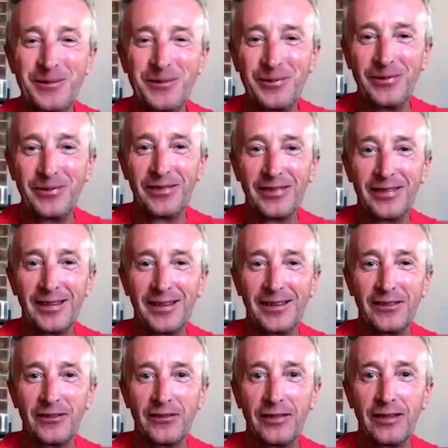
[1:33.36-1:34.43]
she's
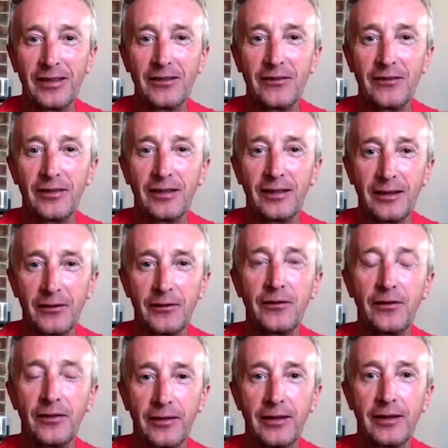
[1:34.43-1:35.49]
so good, and you have to
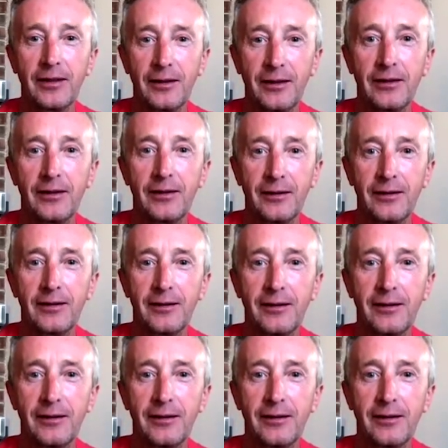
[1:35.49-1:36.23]
keep up with her on stage